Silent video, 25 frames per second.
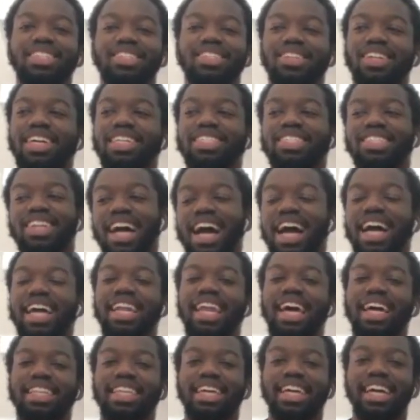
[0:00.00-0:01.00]
So they try,
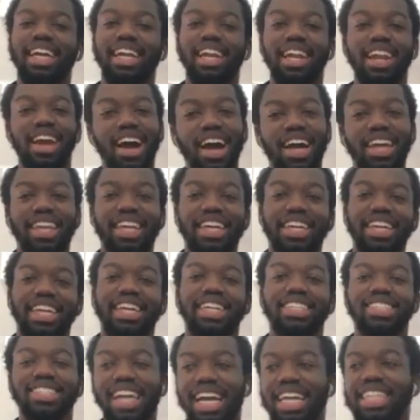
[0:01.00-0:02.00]
like, they can learn it, they're
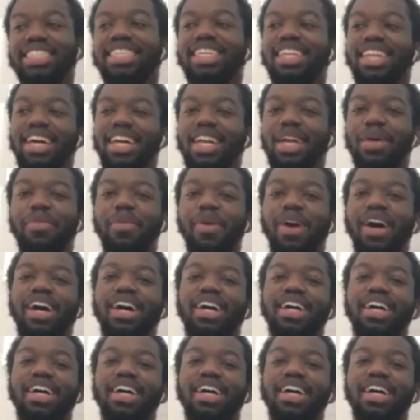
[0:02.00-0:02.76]
trying to learn it, but